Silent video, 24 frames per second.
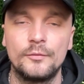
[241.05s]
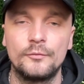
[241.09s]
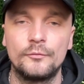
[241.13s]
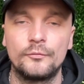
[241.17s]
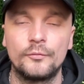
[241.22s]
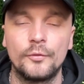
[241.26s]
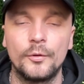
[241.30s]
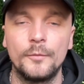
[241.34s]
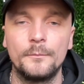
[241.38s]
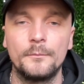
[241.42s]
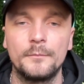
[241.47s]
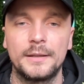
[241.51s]

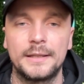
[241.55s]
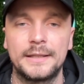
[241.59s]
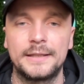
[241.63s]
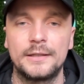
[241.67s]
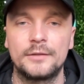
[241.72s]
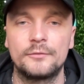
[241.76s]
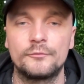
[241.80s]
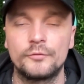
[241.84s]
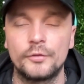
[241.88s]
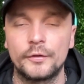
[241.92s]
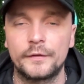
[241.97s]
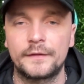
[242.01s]

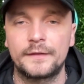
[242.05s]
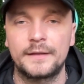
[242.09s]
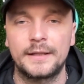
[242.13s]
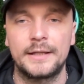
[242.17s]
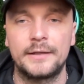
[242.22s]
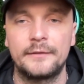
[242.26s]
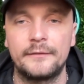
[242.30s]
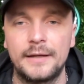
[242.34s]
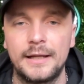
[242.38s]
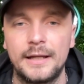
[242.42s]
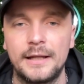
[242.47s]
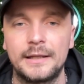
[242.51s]
rumbling and
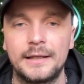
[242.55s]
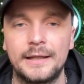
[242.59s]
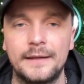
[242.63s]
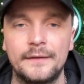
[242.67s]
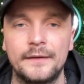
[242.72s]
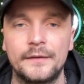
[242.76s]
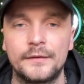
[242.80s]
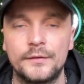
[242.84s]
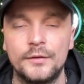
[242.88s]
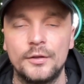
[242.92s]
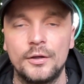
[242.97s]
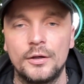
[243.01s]
rustling around like
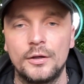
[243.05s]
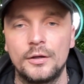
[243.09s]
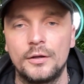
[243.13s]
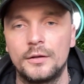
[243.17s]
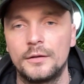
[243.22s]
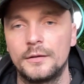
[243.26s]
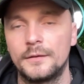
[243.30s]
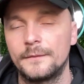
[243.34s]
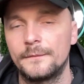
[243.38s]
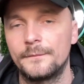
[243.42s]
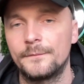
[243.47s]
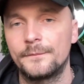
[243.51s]
there's
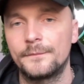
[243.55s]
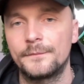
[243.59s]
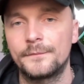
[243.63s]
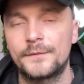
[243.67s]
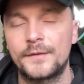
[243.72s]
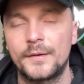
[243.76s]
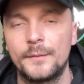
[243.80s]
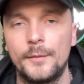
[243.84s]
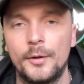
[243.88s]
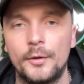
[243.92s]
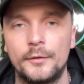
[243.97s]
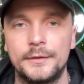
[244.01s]
no
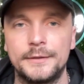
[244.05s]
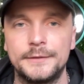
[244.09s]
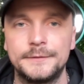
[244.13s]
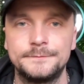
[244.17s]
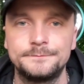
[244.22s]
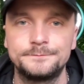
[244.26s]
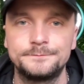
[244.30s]
tomorrow.